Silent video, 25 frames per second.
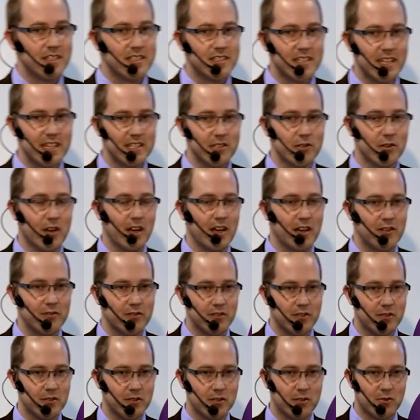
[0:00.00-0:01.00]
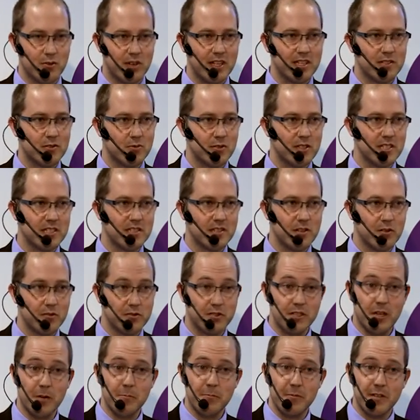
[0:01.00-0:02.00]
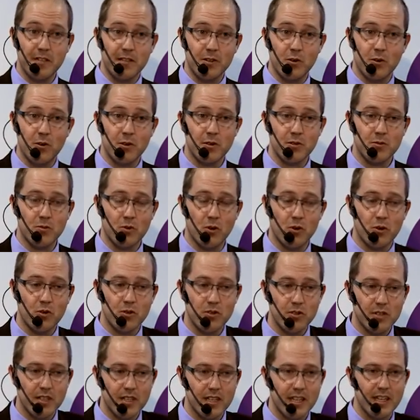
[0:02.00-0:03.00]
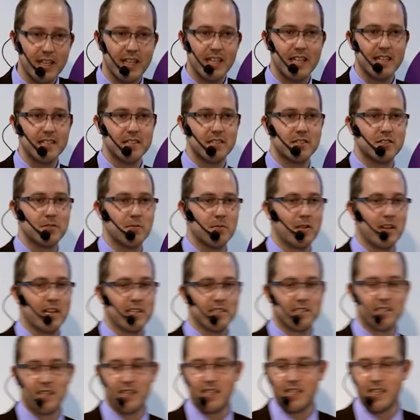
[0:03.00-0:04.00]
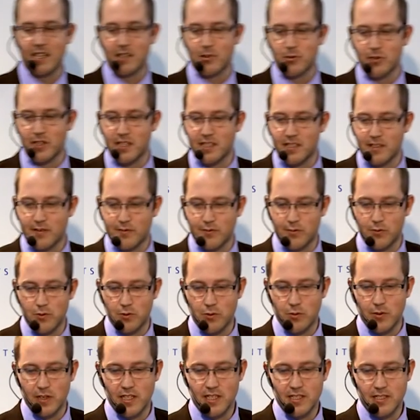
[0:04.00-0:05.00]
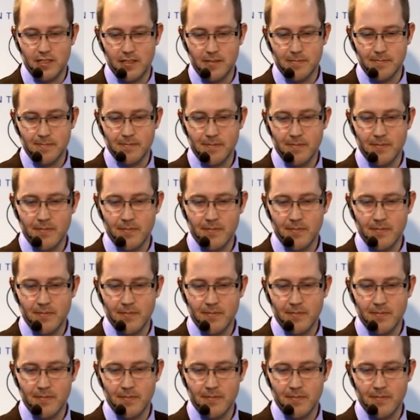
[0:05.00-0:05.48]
then you have a great risk of something going wrong in the supply chain and creating food waste.